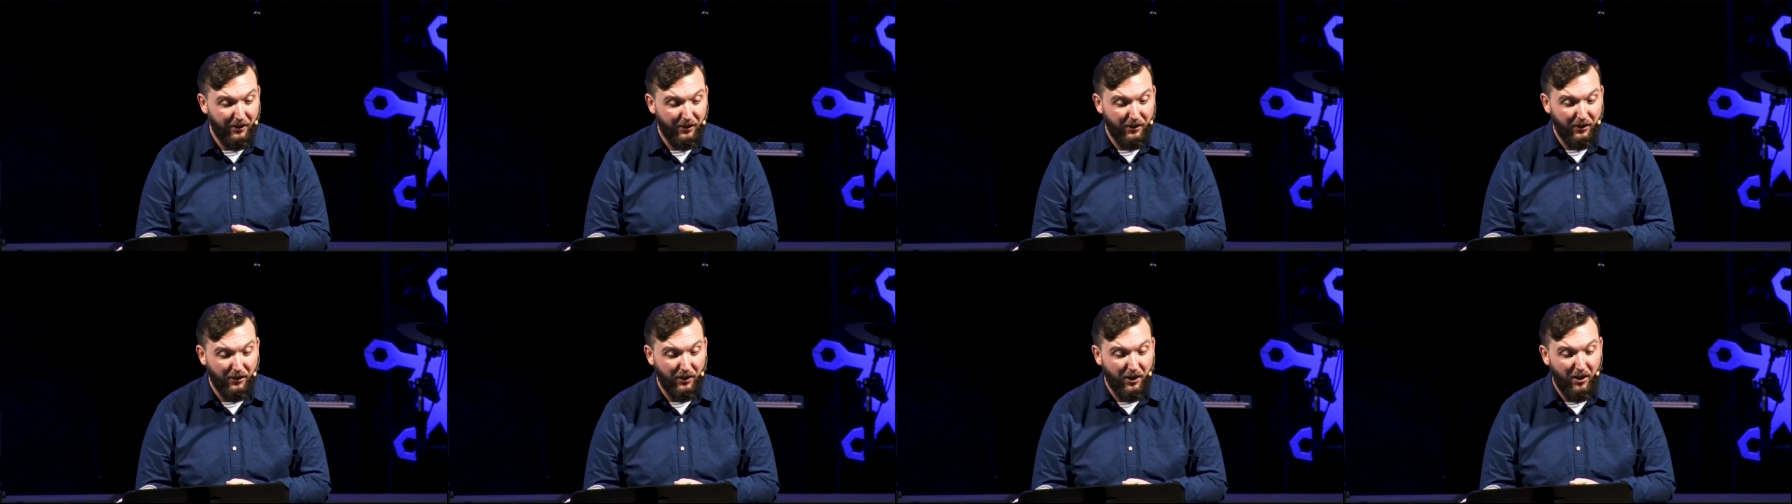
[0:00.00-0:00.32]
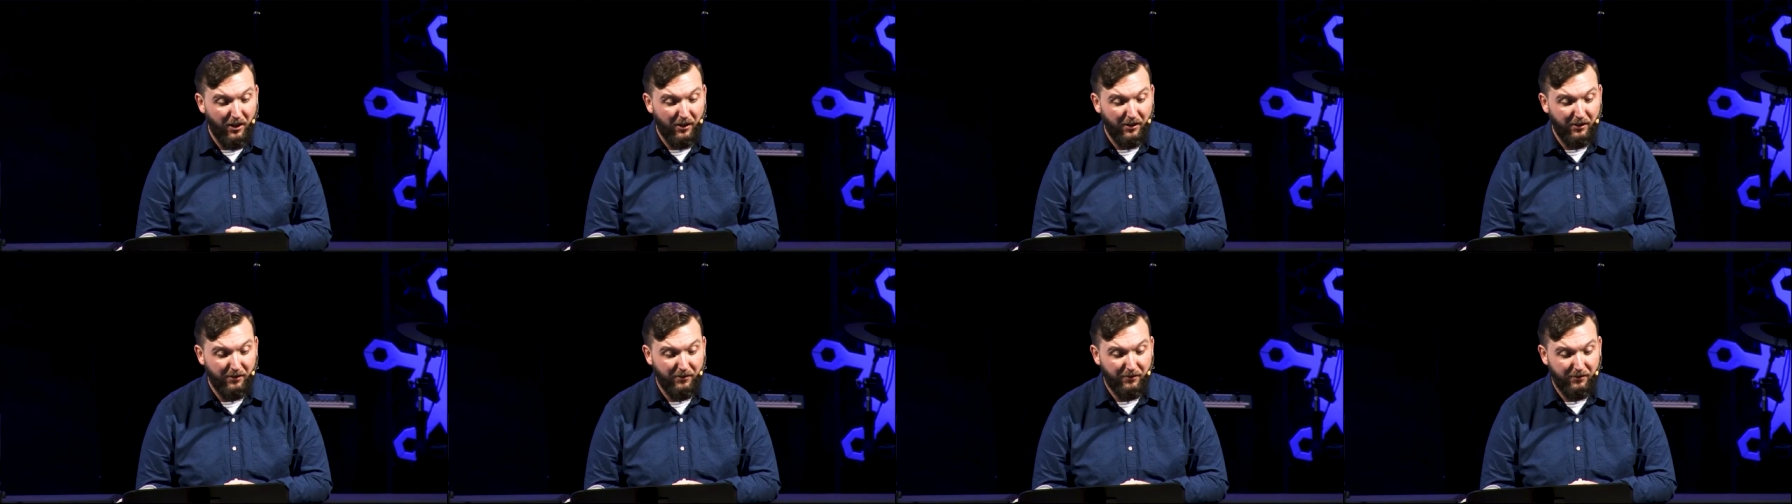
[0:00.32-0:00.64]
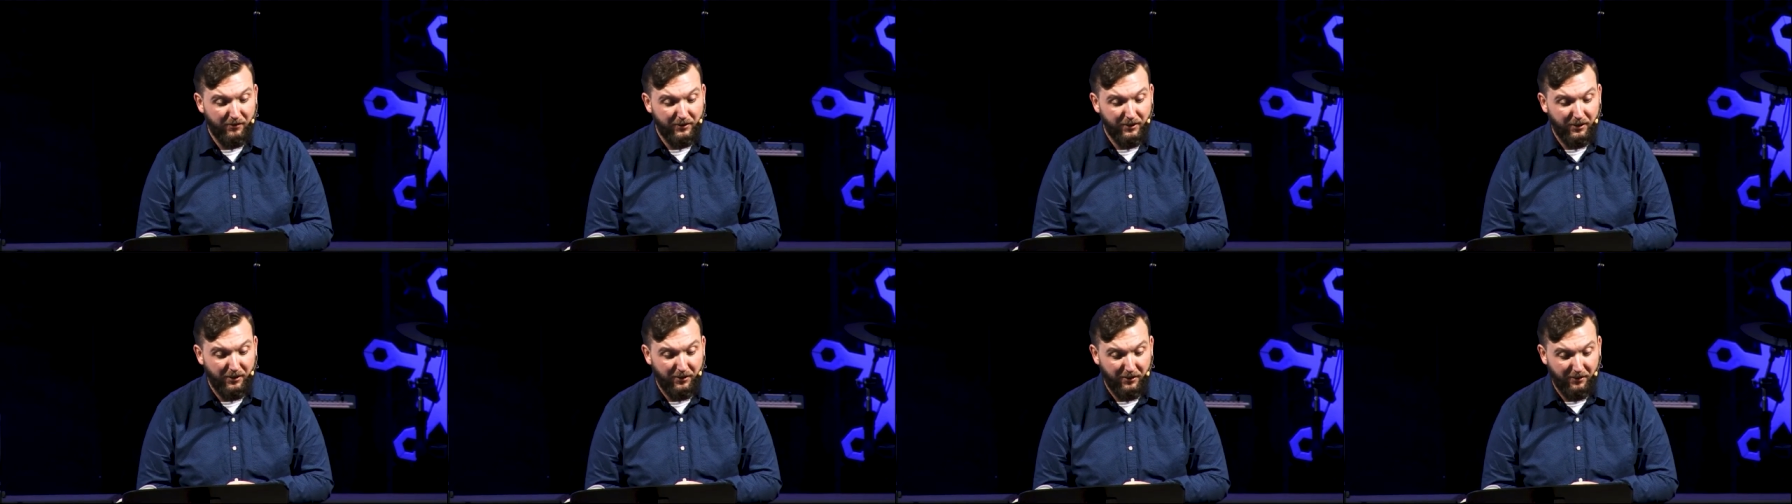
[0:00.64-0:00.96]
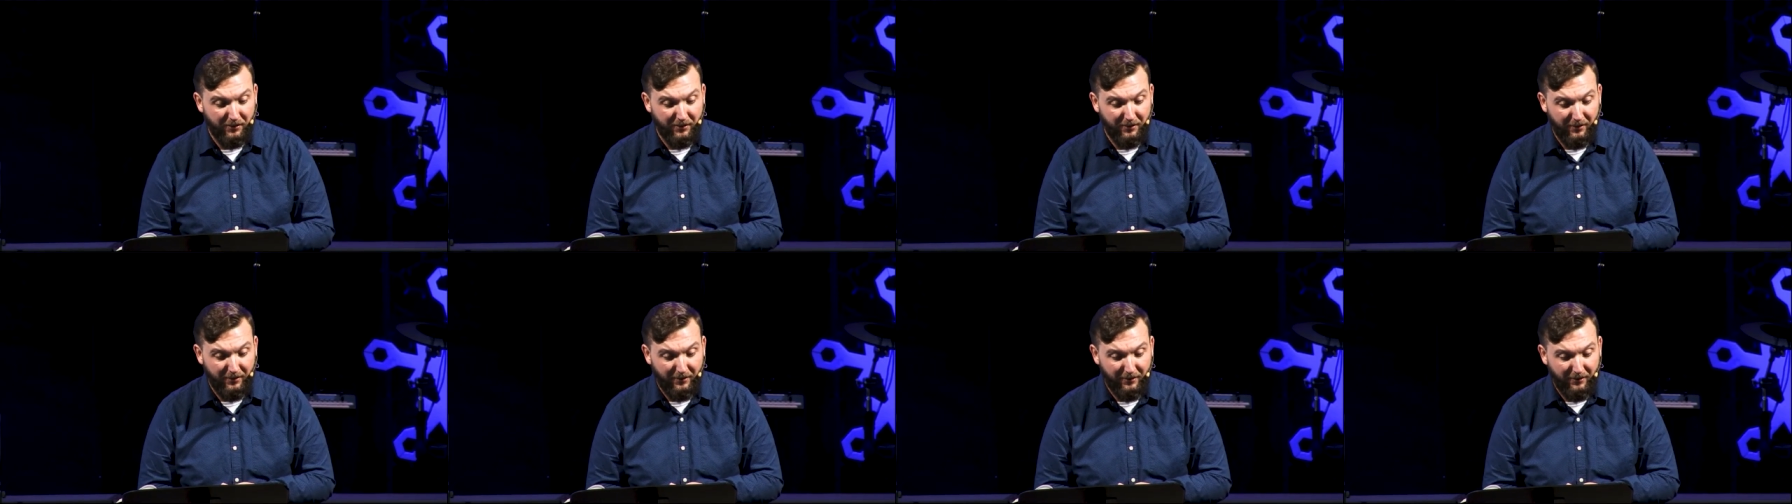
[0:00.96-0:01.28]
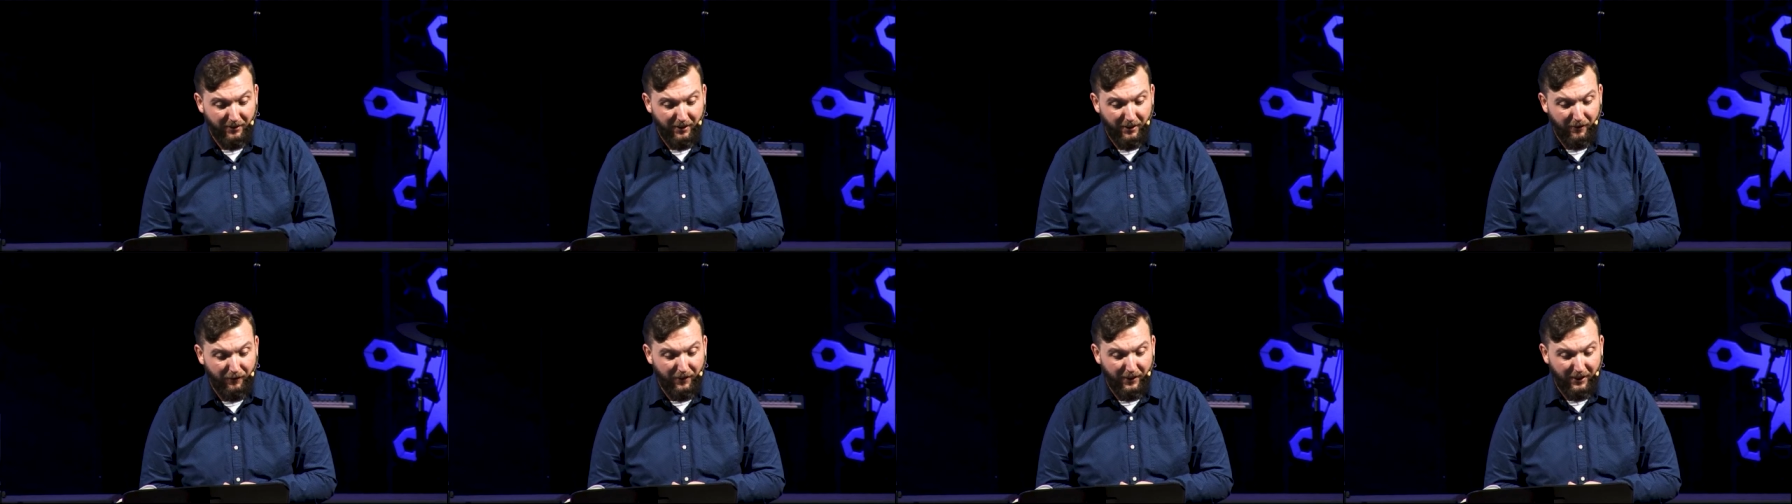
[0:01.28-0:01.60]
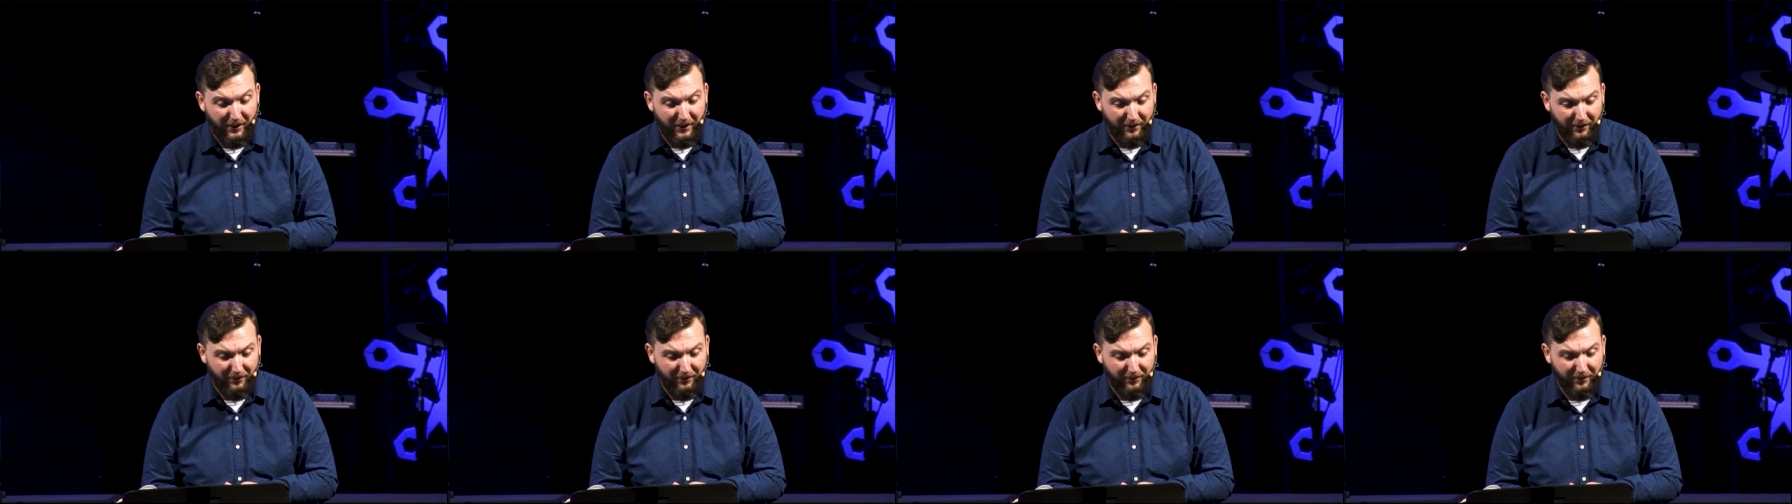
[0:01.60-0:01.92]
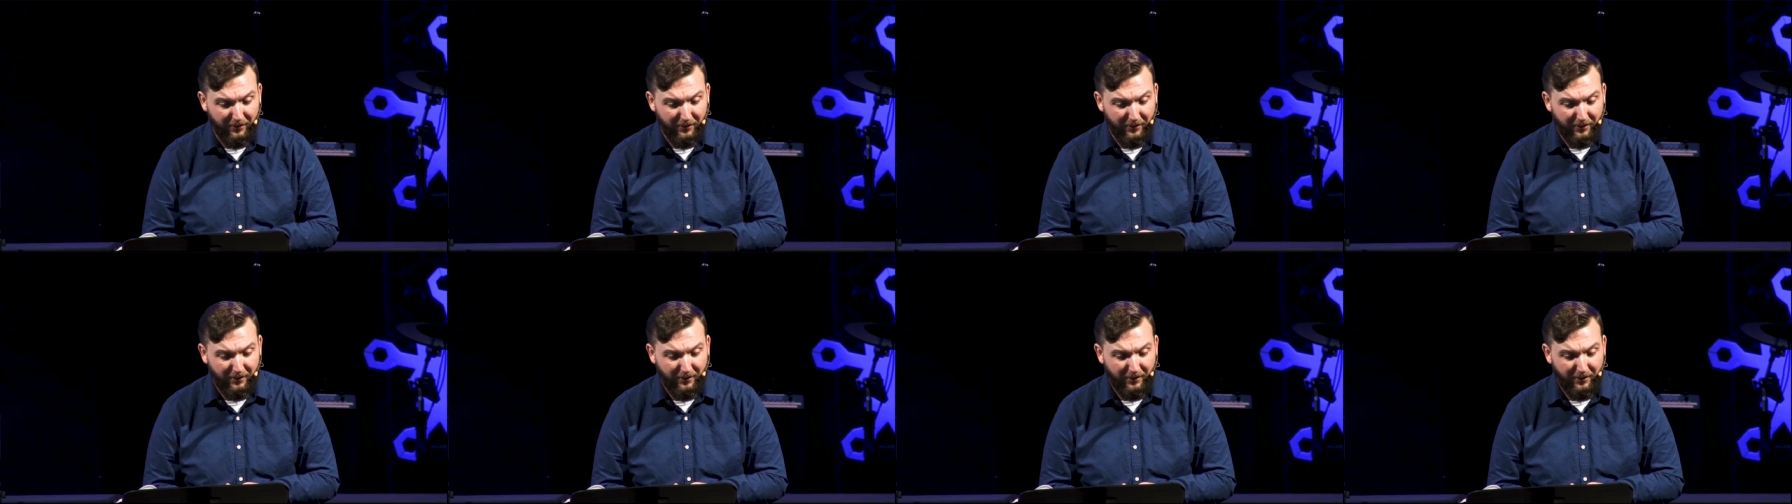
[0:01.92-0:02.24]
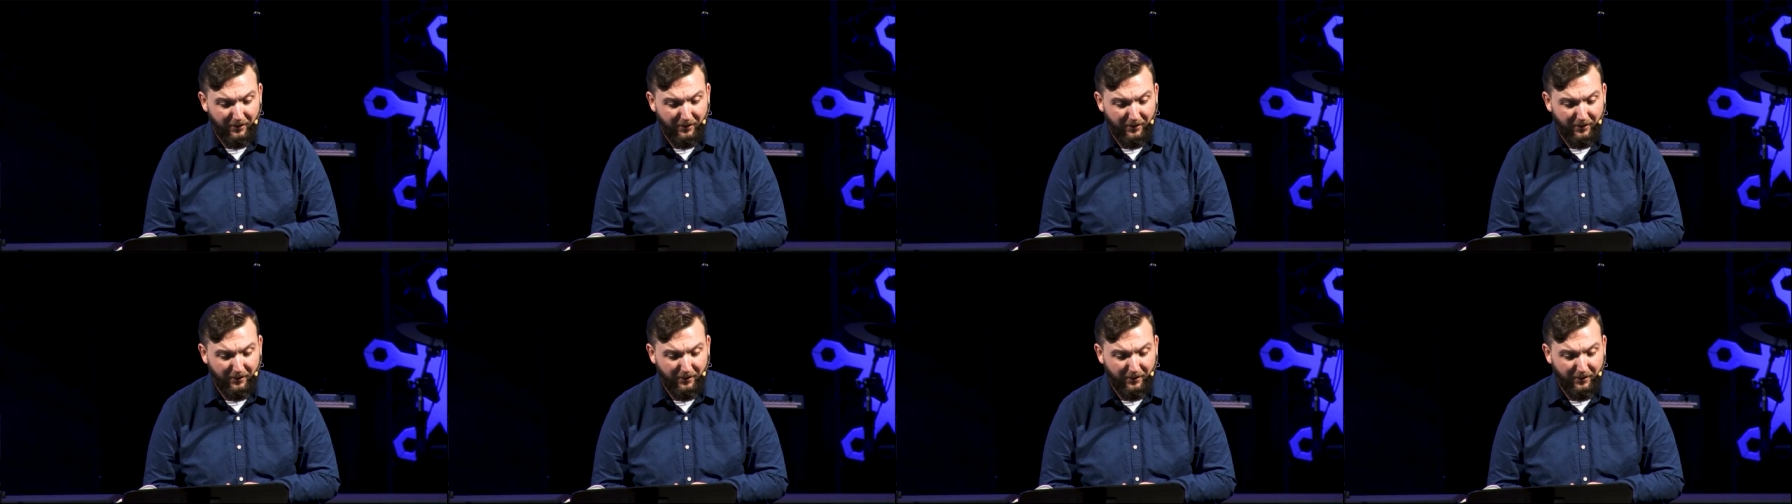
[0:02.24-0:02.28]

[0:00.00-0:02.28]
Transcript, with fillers: the long term of things.